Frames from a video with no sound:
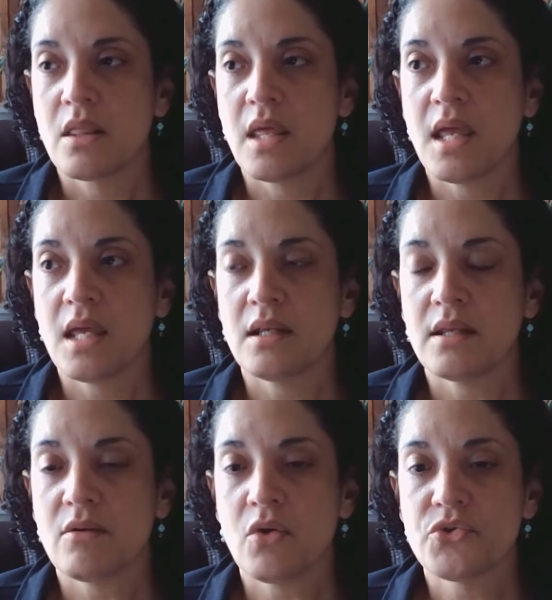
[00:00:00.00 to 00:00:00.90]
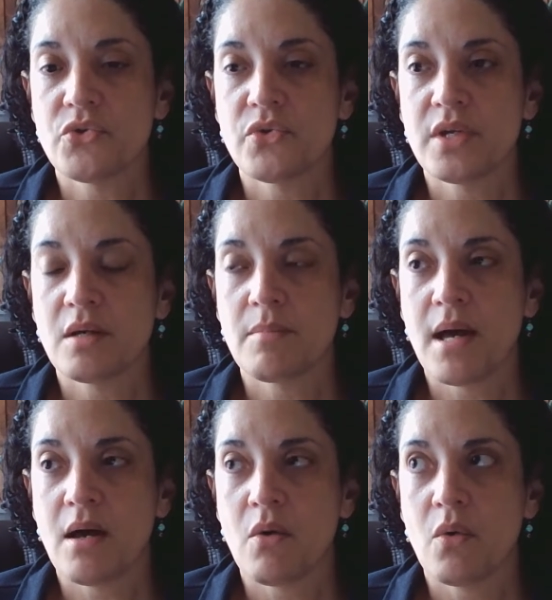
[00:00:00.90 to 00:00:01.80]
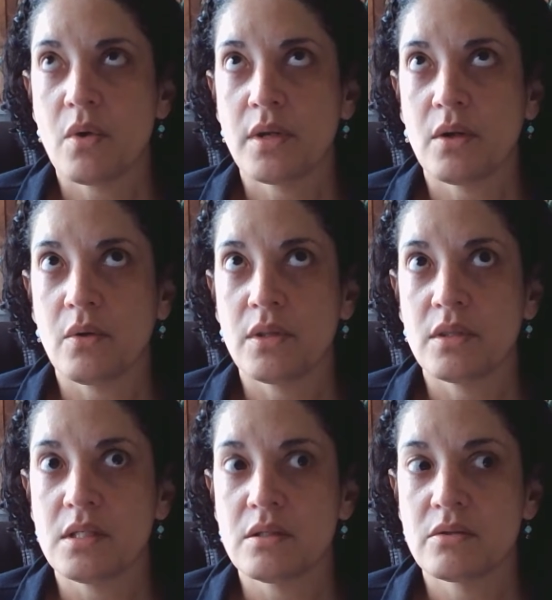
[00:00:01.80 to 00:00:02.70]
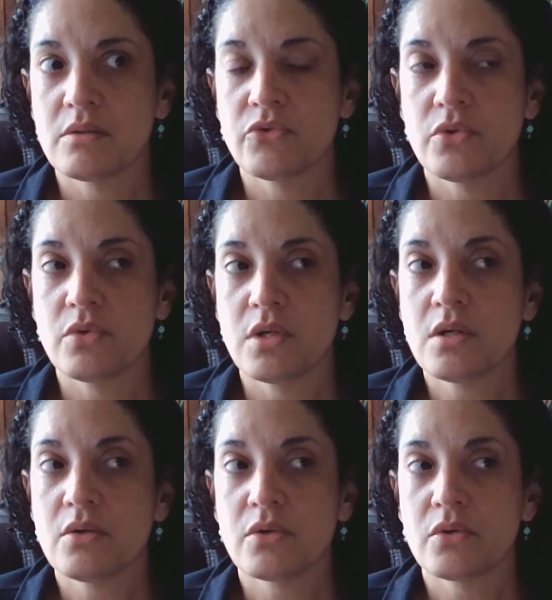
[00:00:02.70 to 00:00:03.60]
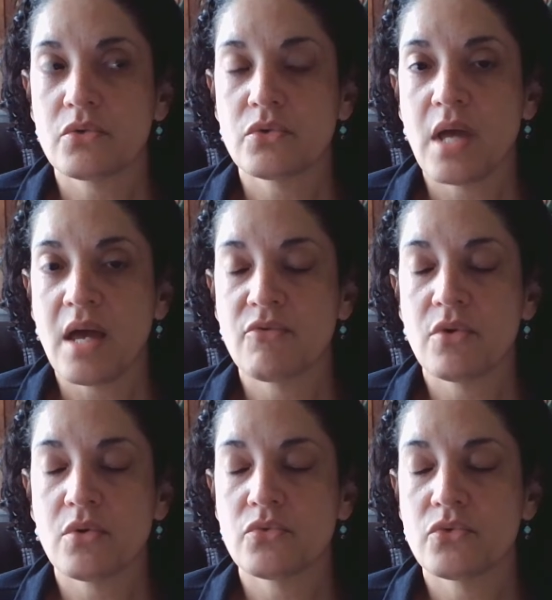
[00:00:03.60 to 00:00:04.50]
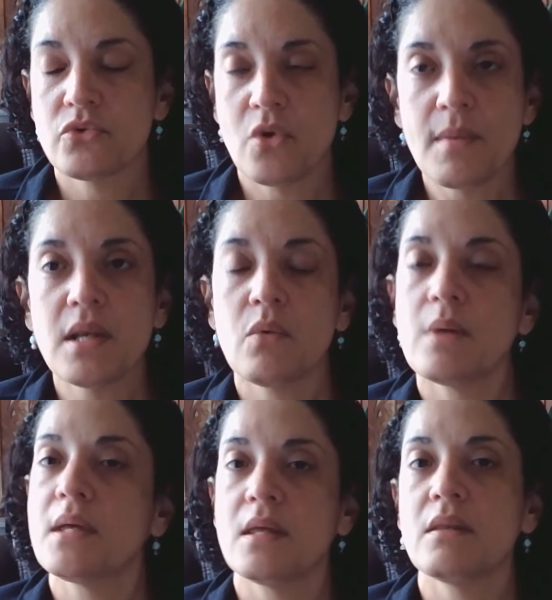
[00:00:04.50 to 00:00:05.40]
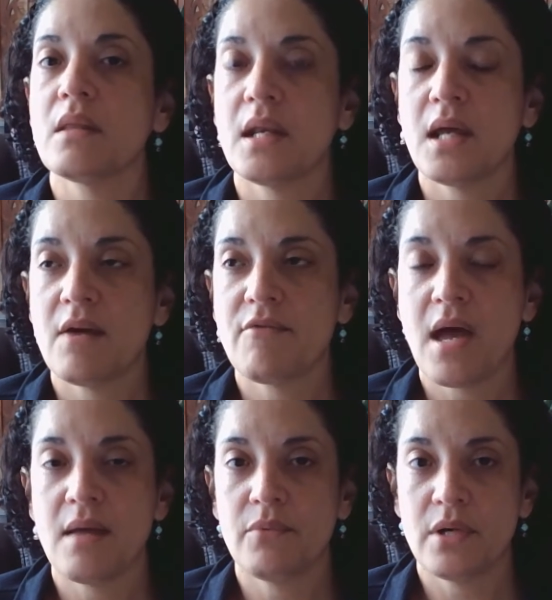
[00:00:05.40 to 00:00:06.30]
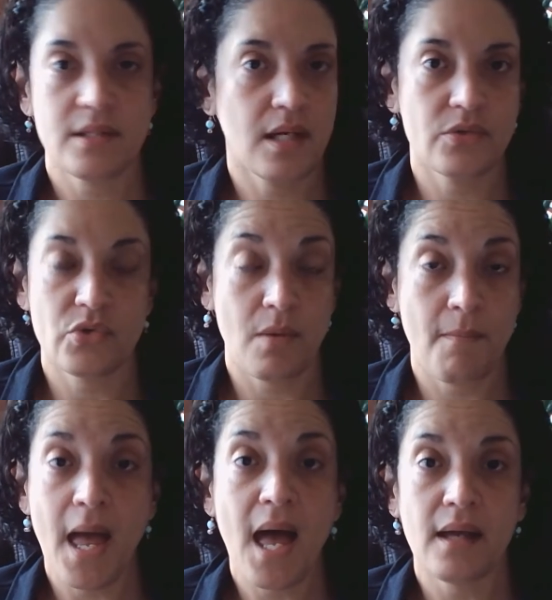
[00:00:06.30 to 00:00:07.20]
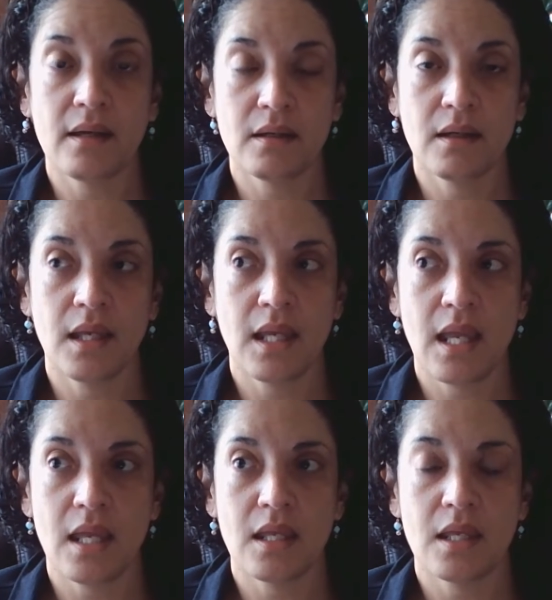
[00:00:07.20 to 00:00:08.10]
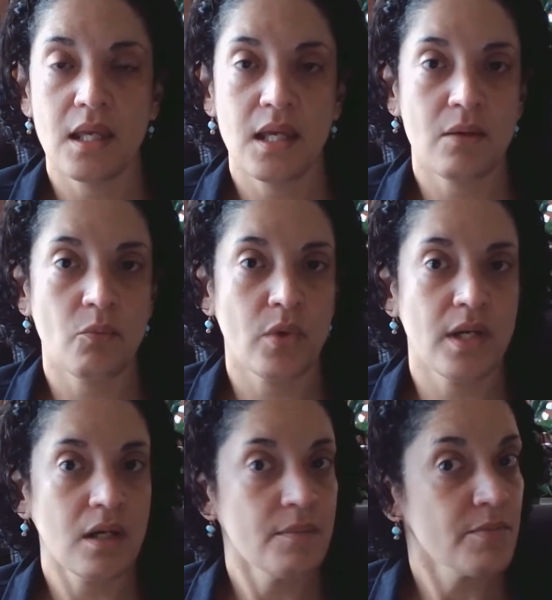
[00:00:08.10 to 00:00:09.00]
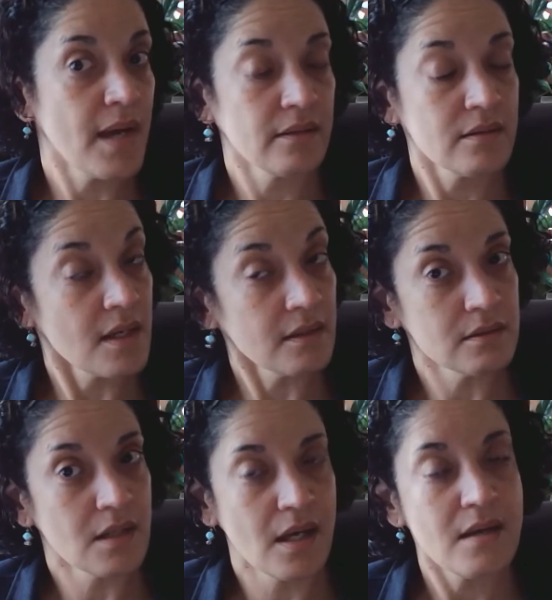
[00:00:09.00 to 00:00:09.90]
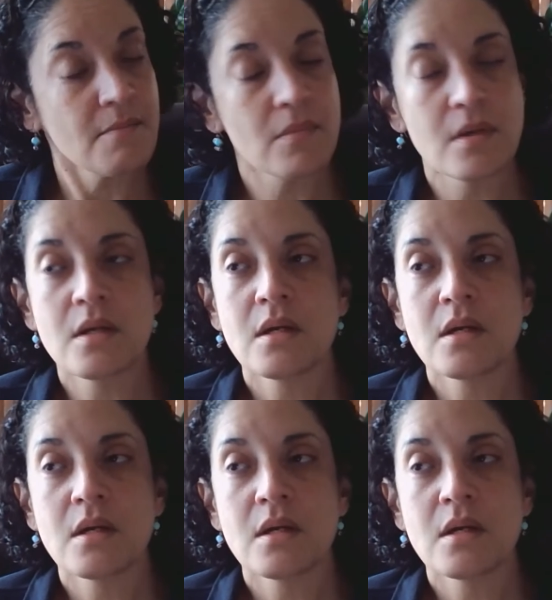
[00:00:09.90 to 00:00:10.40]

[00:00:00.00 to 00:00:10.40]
And I also think about, in these few years, I've known so many women that have had breast cancer come back. And when it comes back the second time,